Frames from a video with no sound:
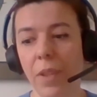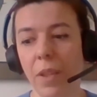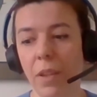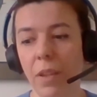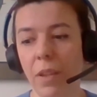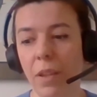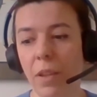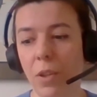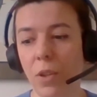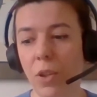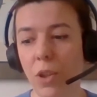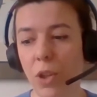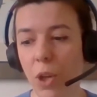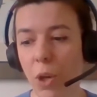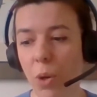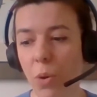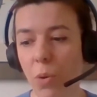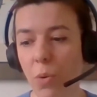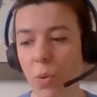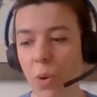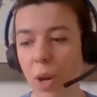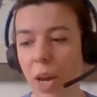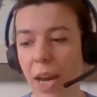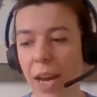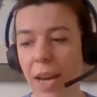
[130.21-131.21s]
uh,
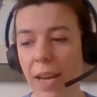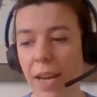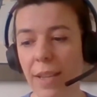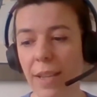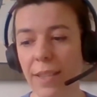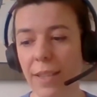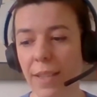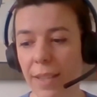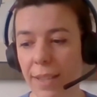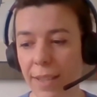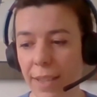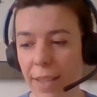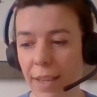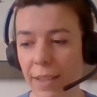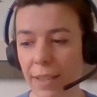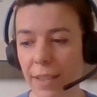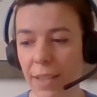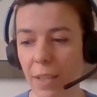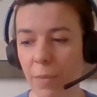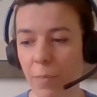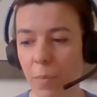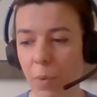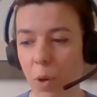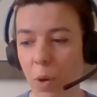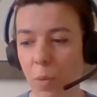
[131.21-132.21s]
Jo has
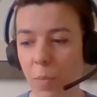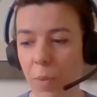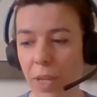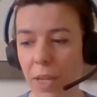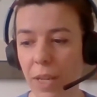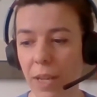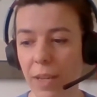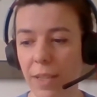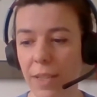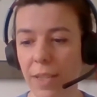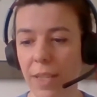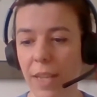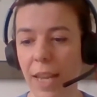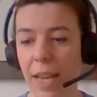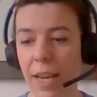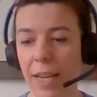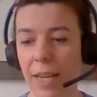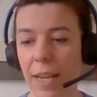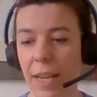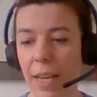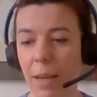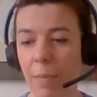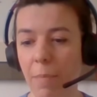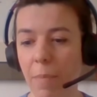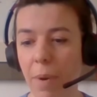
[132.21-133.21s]
conducted prominent
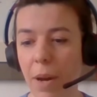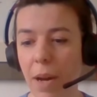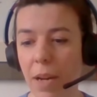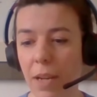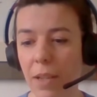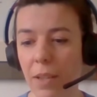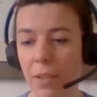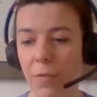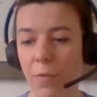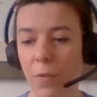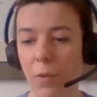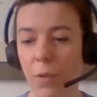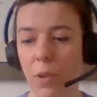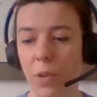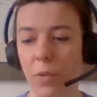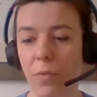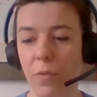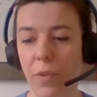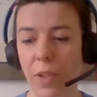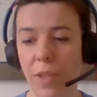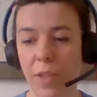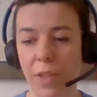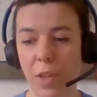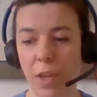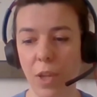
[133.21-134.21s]
and impactful
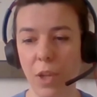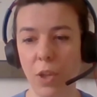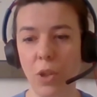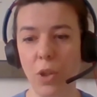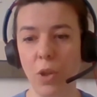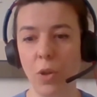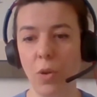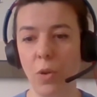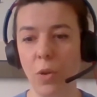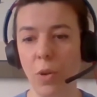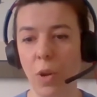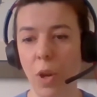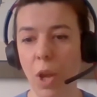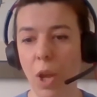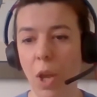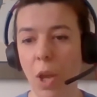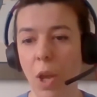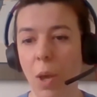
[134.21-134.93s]
research on